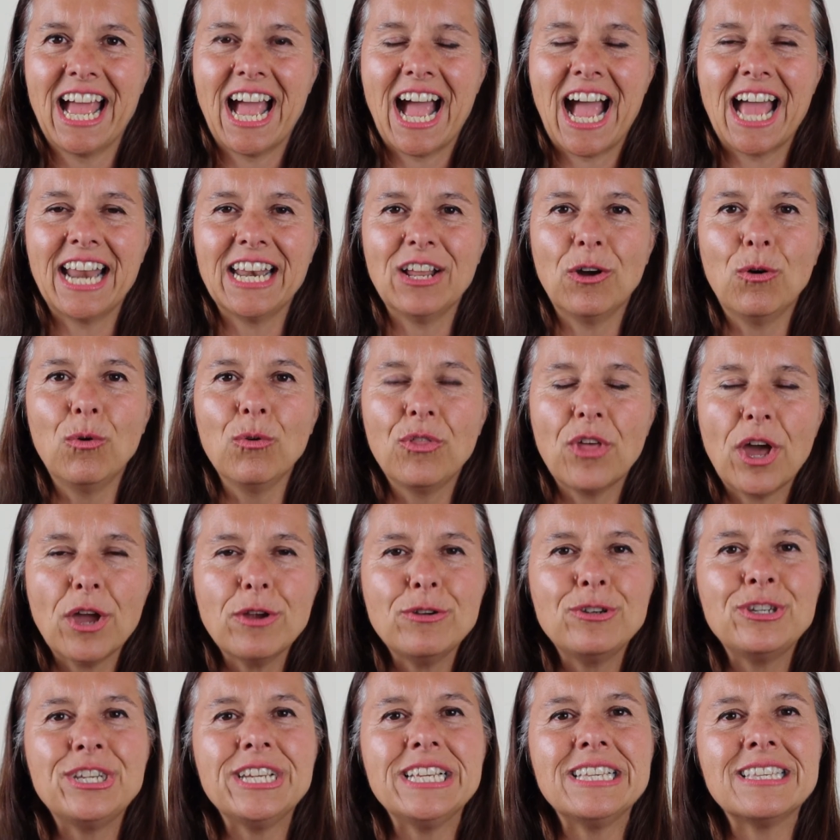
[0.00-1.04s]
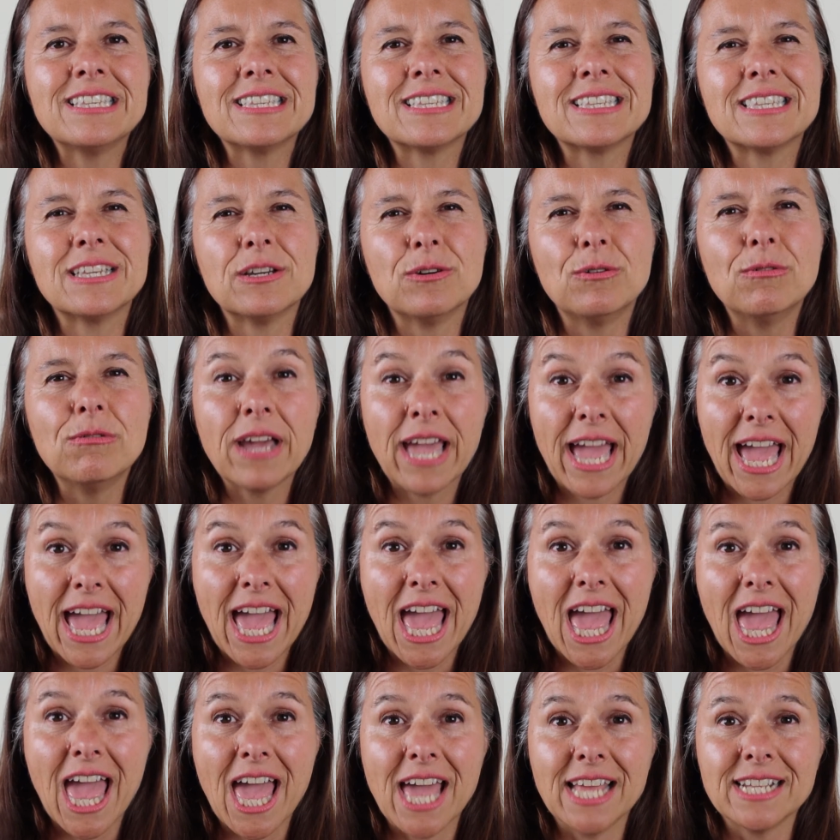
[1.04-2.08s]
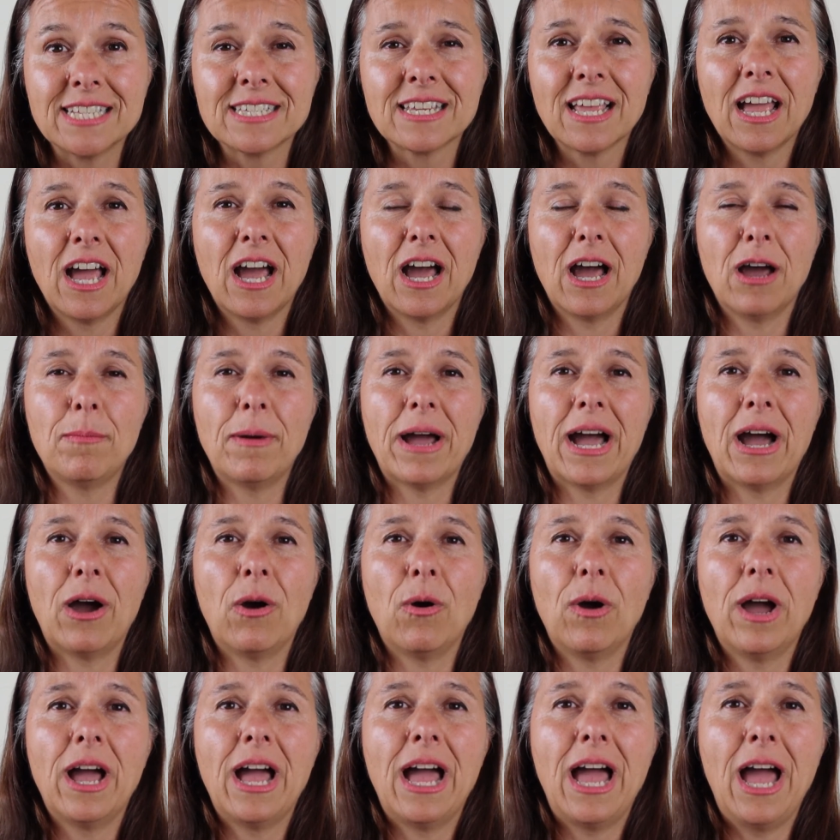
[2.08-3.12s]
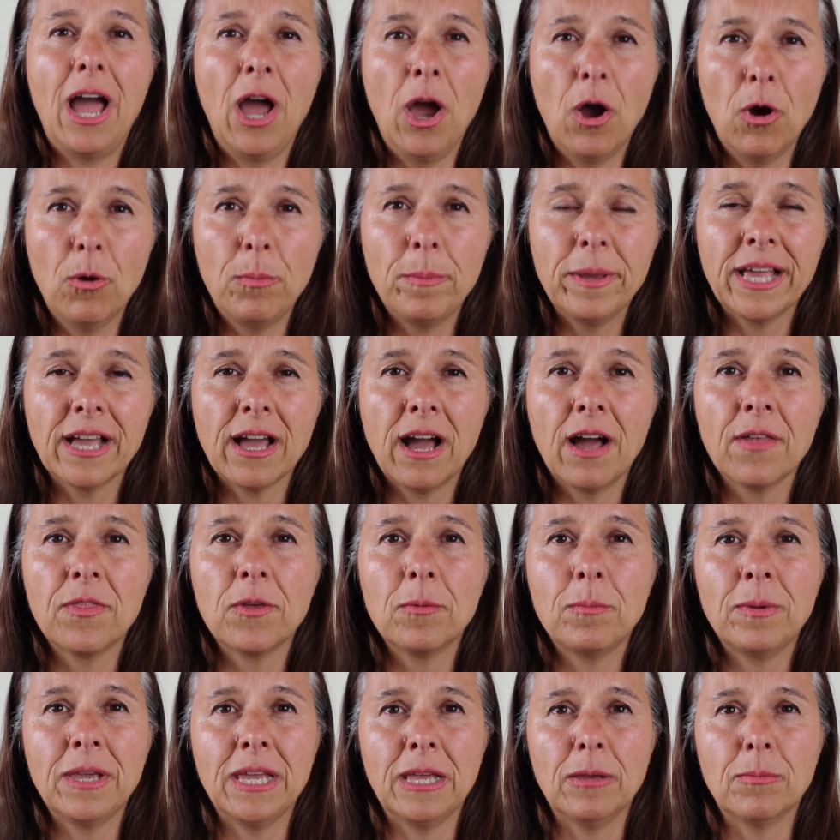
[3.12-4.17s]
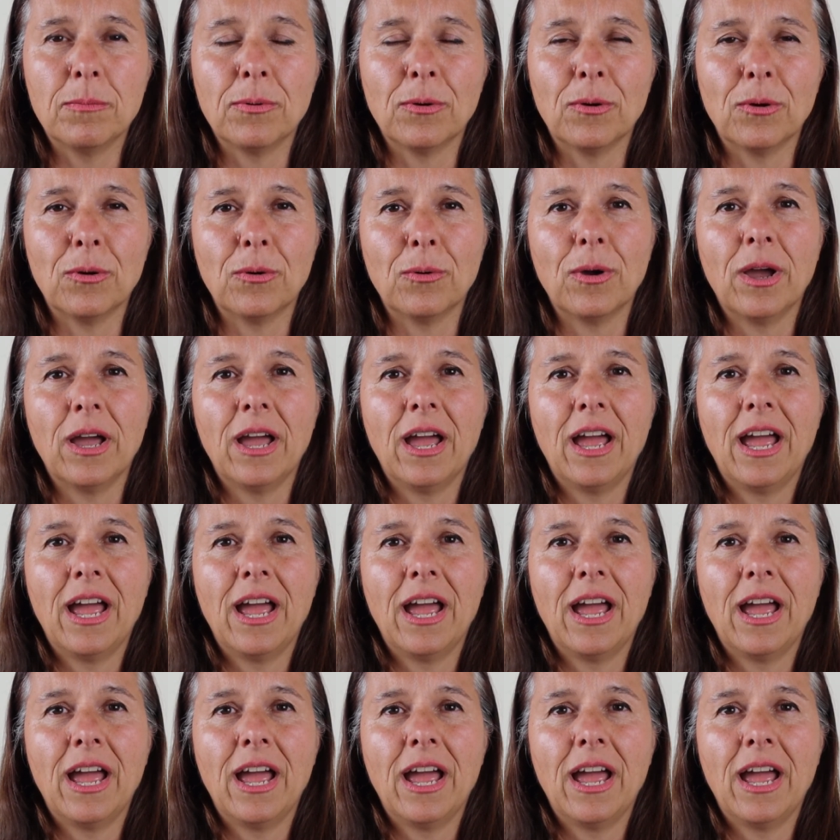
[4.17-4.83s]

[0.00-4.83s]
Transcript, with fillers: And although she still cared about helping other people,